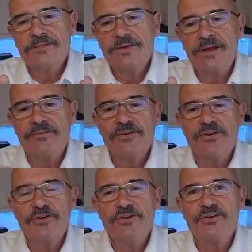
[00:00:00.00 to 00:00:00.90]
If
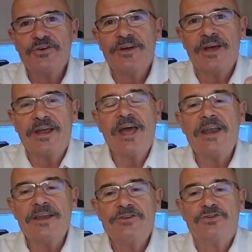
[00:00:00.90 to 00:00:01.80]
again,
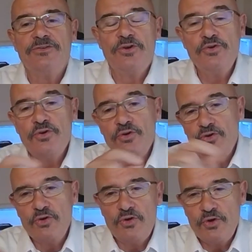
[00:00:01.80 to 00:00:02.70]
it's
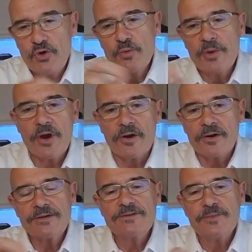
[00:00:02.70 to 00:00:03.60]
human error
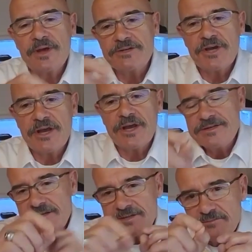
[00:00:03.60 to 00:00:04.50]
to make
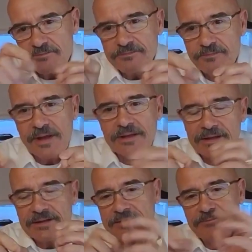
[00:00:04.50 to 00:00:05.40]
changes and make
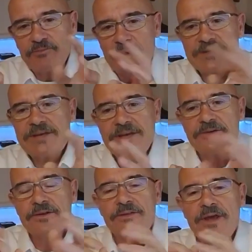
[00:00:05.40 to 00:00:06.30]
little bits
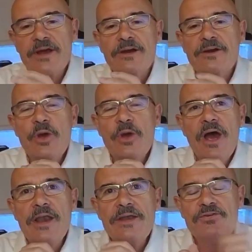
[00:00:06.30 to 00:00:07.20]
here and there.
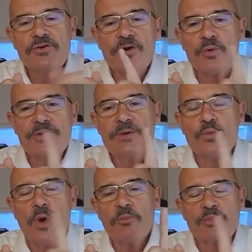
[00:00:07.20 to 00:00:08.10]
And if you're within
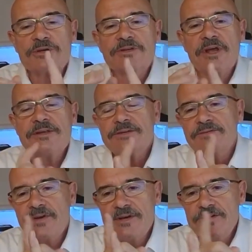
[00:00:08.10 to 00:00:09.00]
1% of
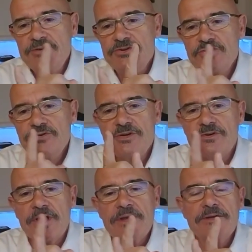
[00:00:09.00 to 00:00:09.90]
hitting your duty
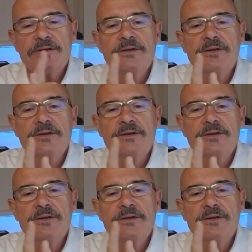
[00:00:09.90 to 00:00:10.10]
rate,